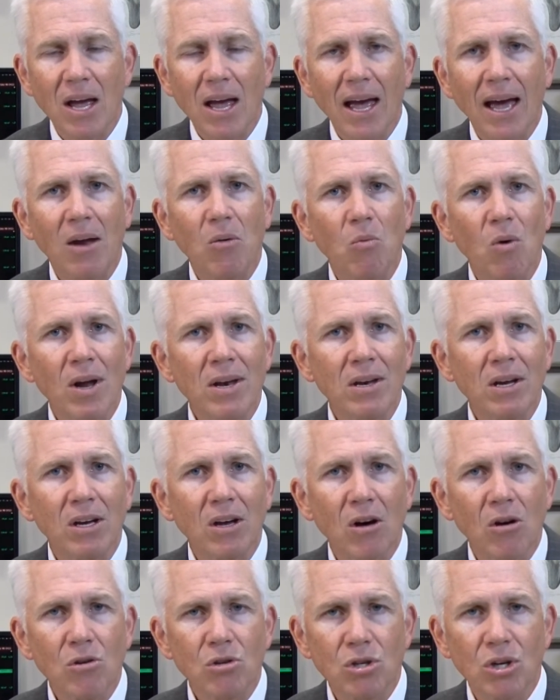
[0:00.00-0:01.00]
and what
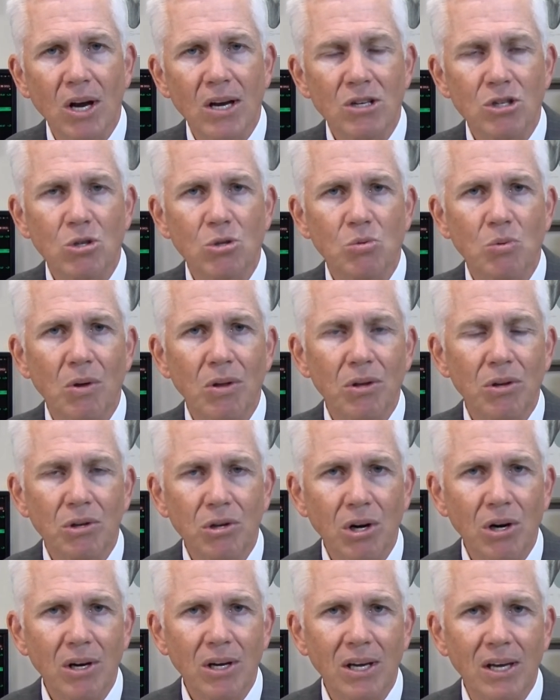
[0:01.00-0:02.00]
negotiations with
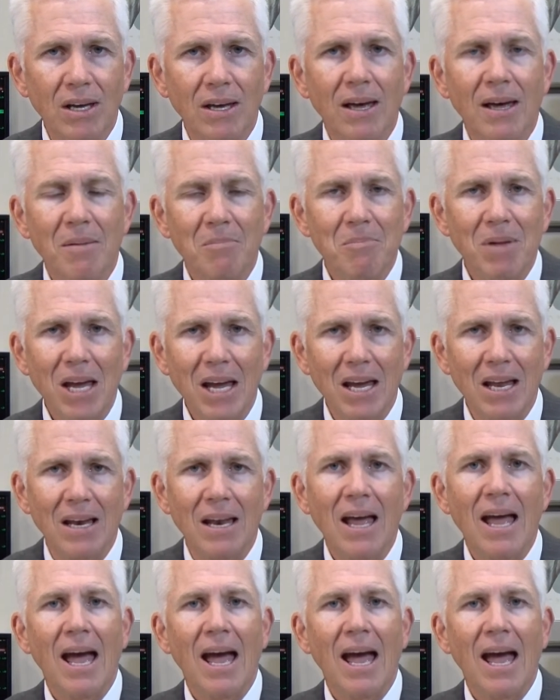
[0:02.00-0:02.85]
Turkey mean,